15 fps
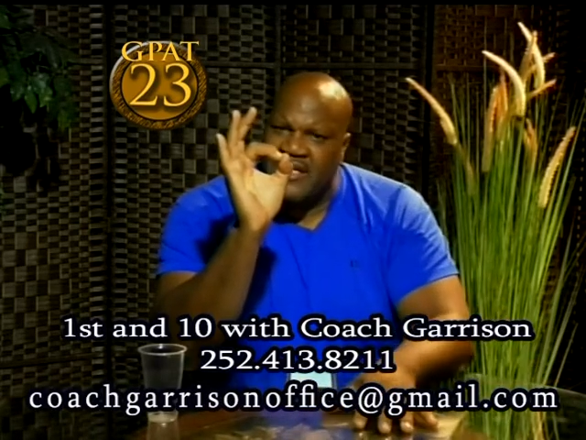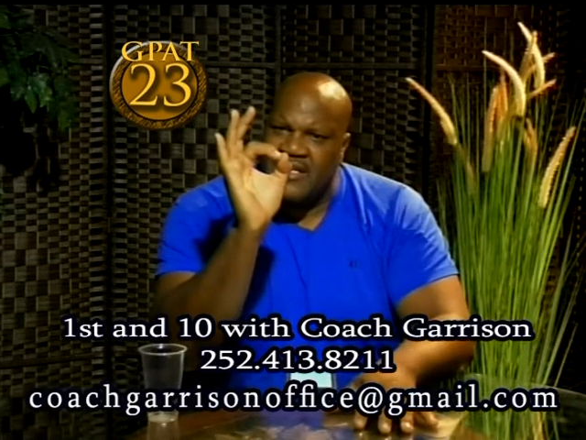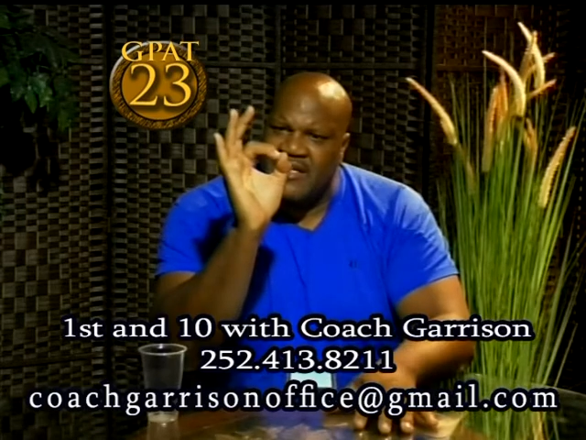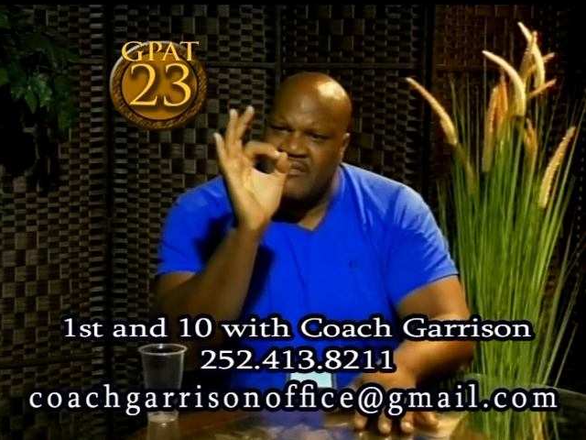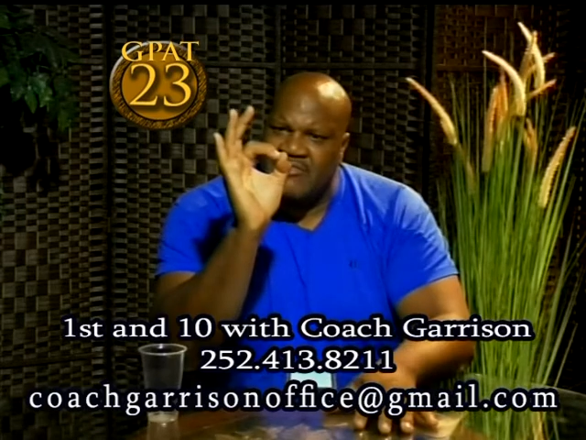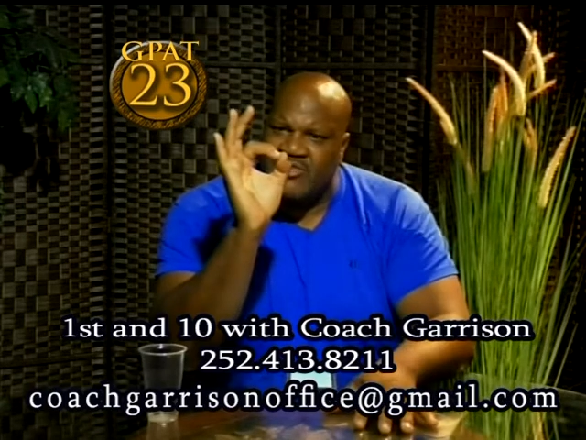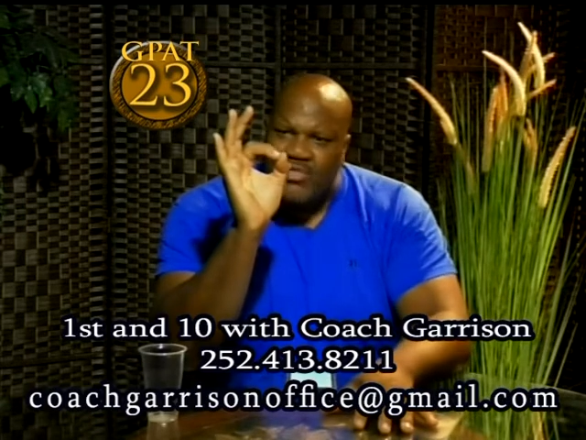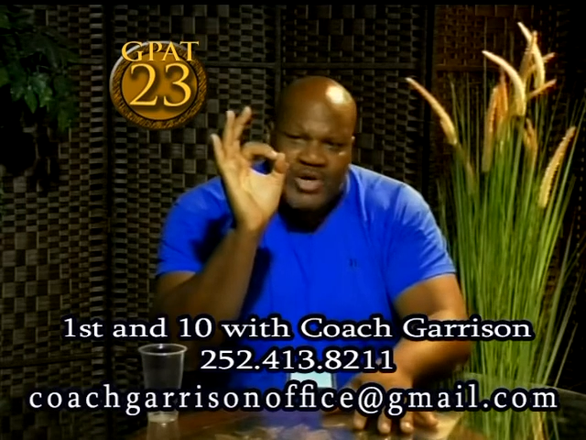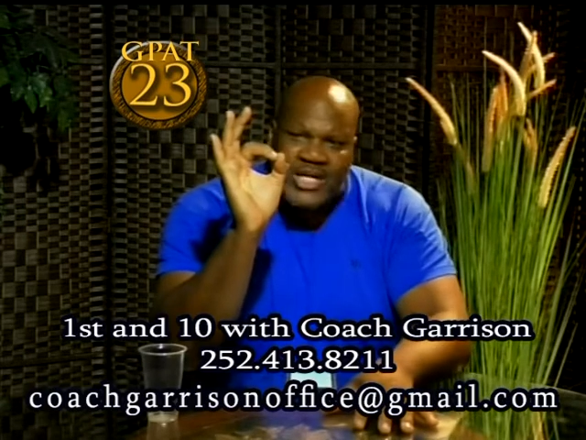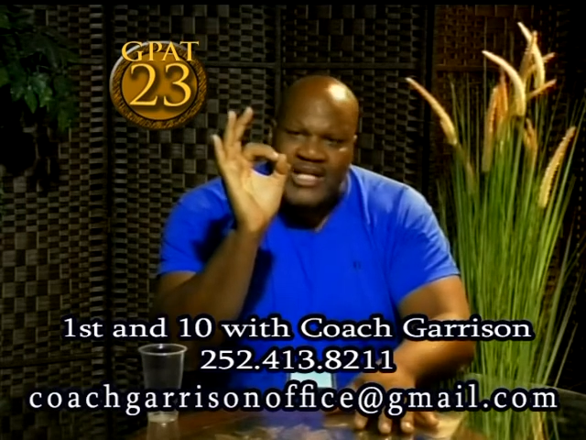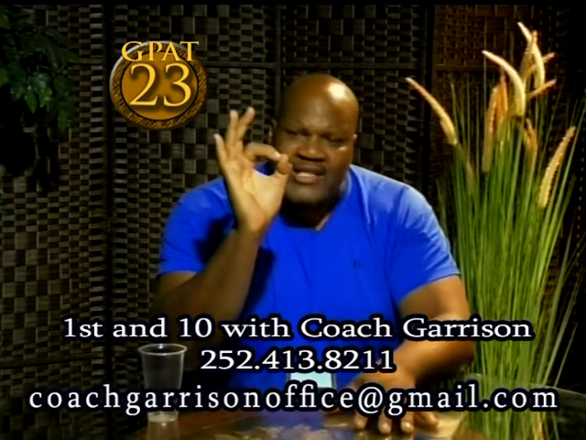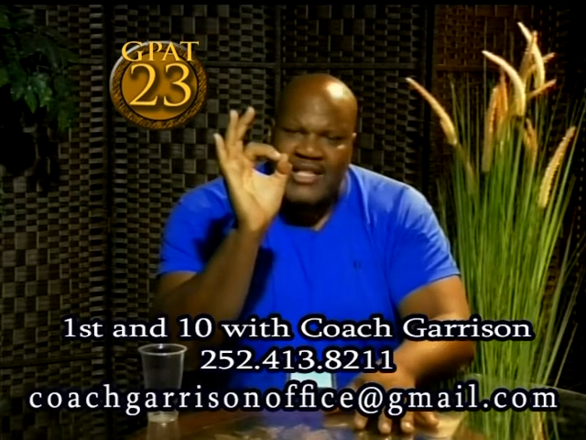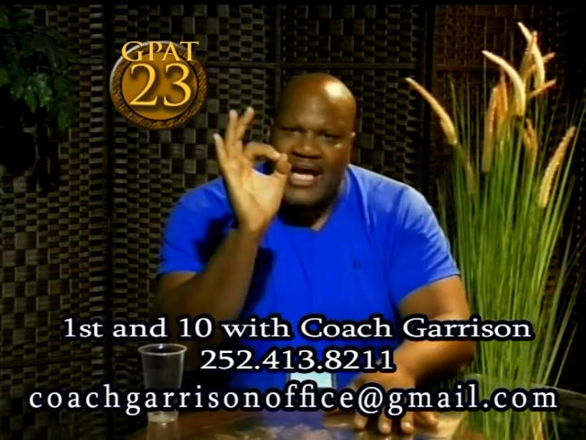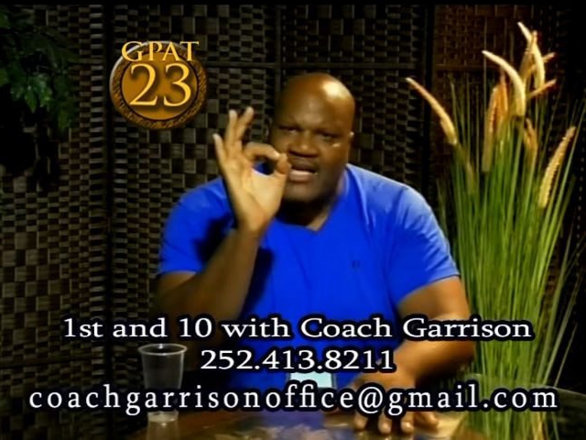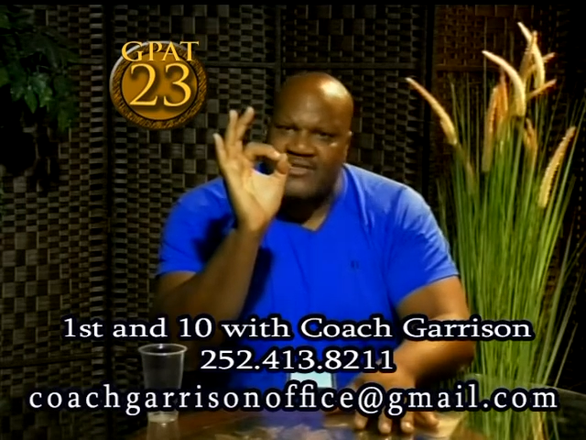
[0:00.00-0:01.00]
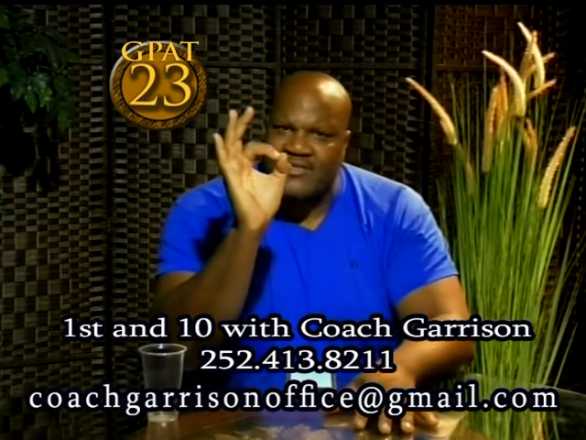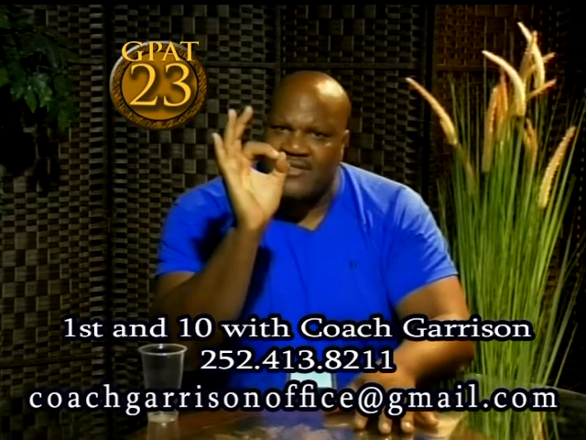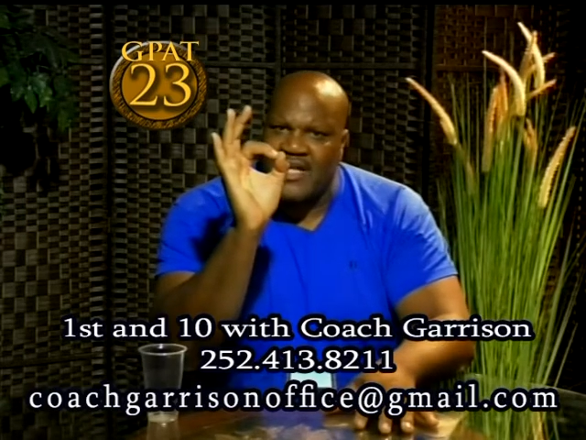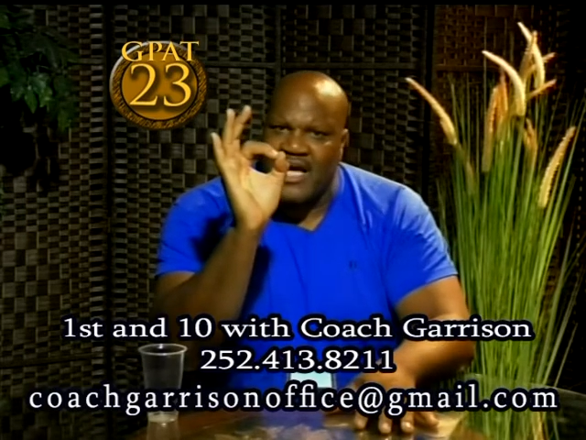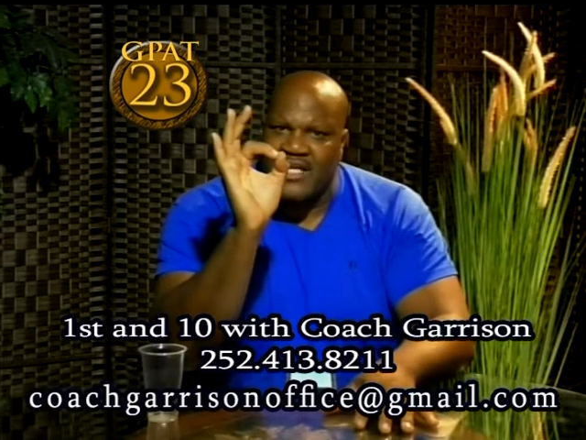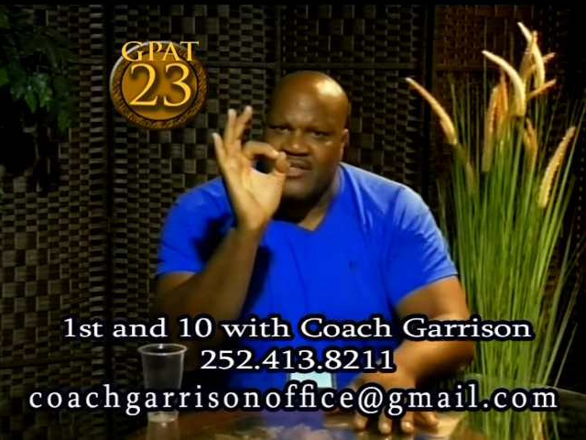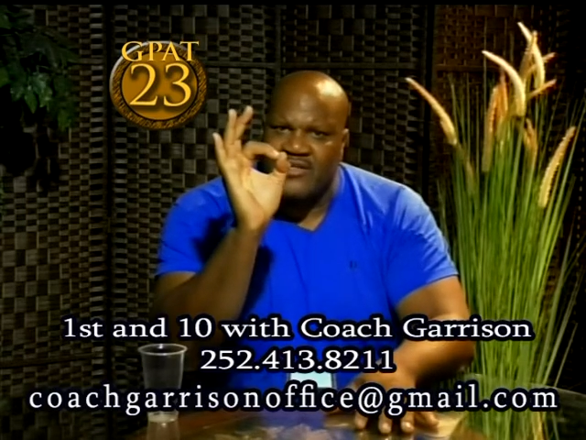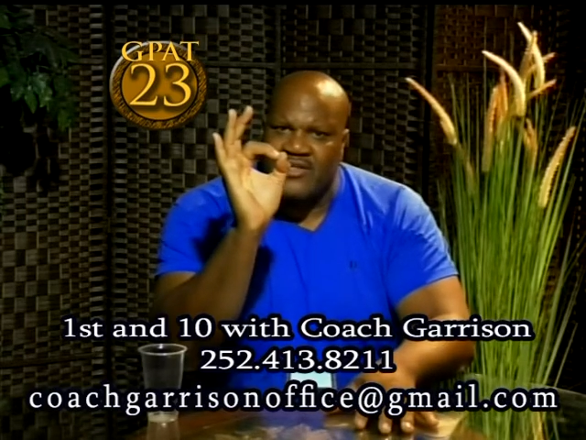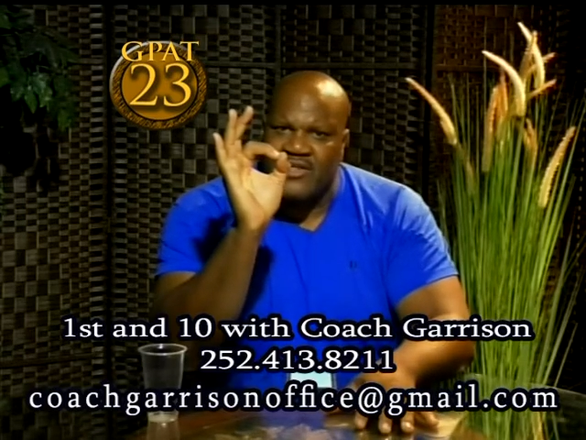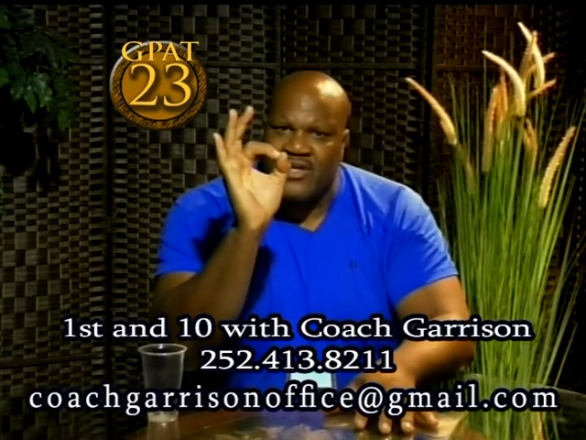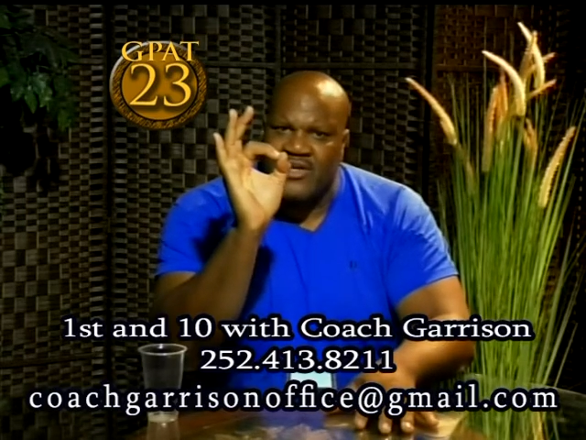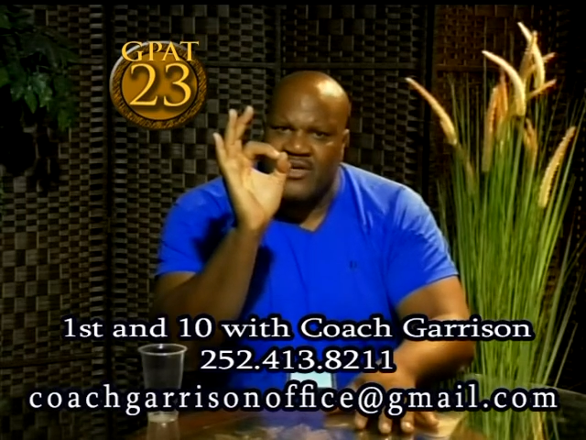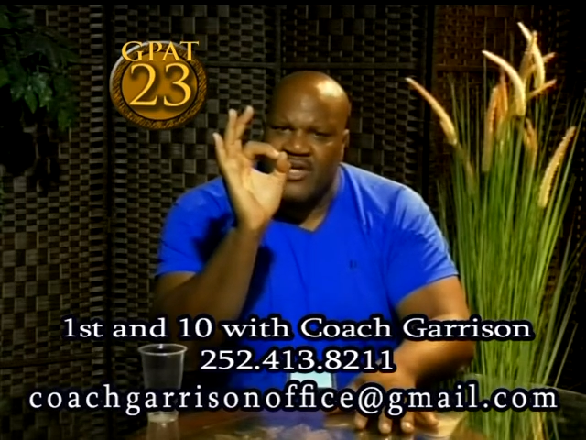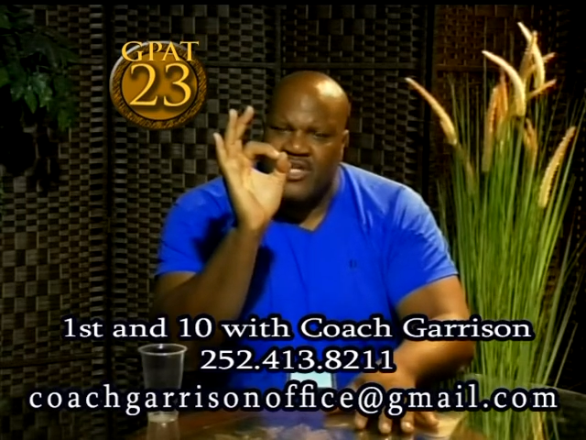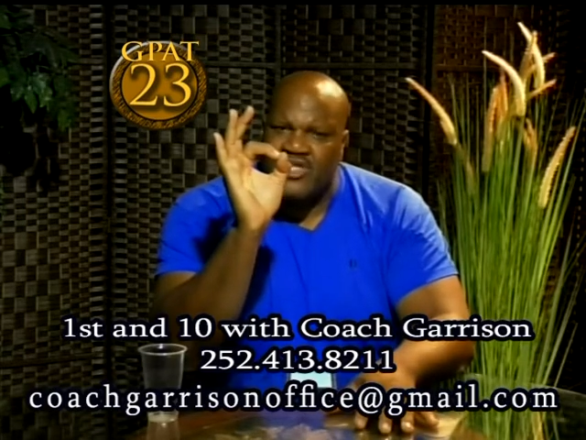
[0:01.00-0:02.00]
$20,000 a year,